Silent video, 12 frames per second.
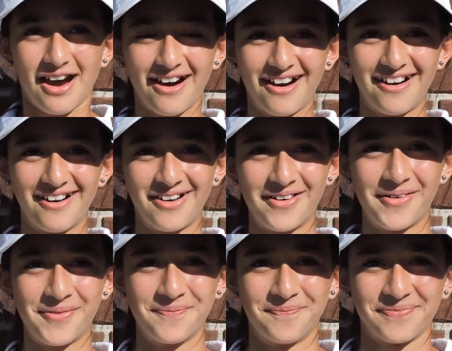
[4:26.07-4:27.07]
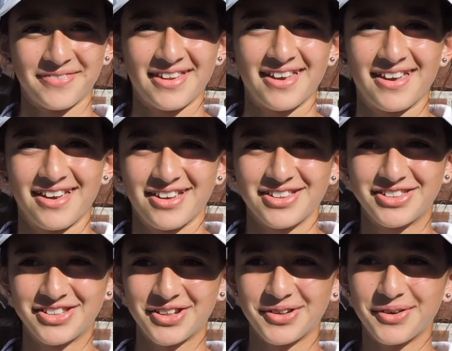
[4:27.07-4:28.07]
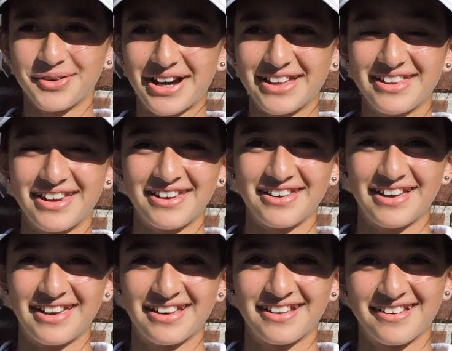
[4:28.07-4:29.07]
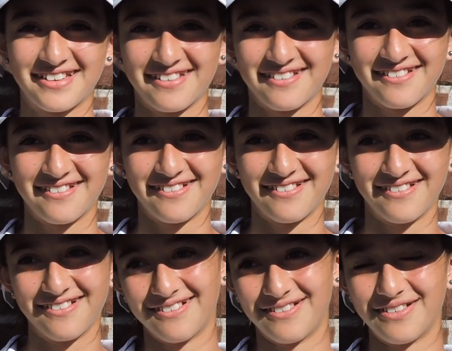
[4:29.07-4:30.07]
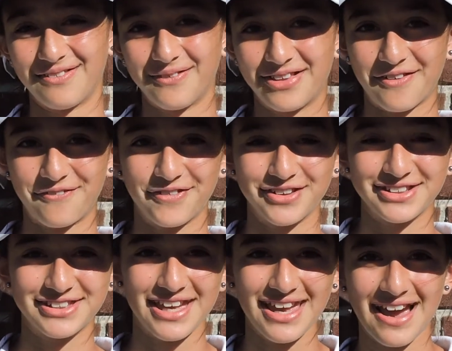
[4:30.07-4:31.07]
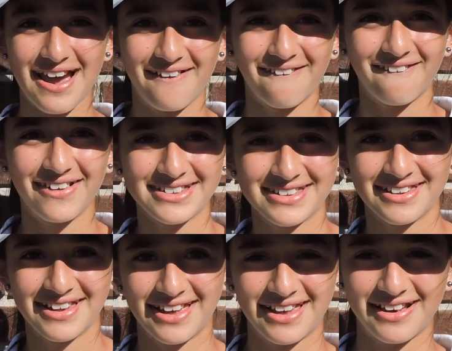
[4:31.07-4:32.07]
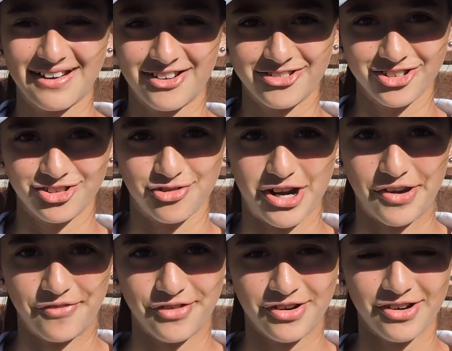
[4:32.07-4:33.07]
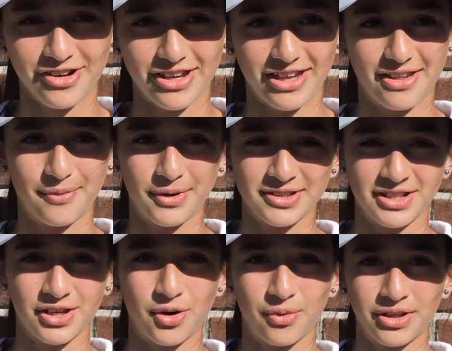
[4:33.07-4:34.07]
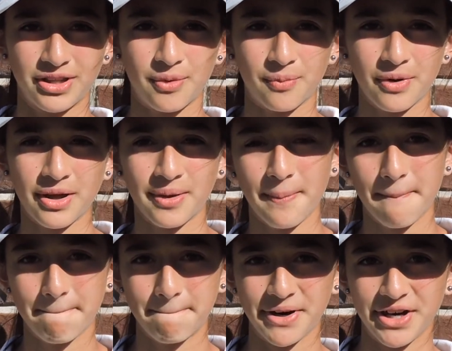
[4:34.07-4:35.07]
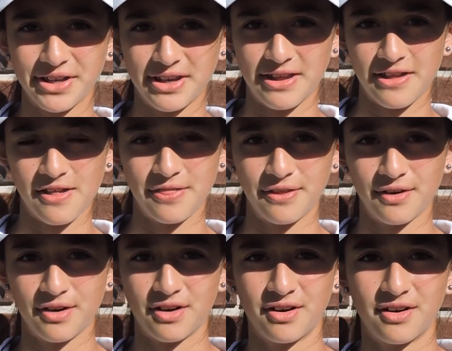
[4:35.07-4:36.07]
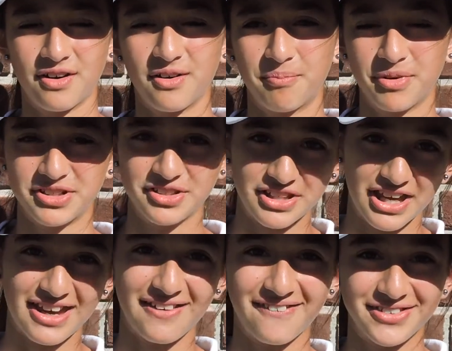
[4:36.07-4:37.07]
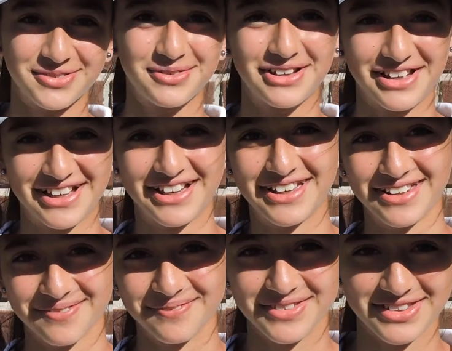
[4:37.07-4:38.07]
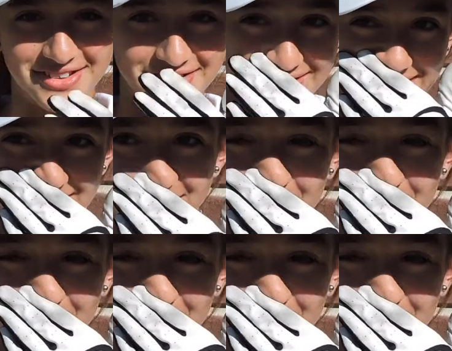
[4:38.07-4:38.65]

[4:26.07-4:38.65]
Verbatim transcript: um two i didn't like that first day i wasn't like on the driver and it wasn't going that well but and the but today it was really good so that's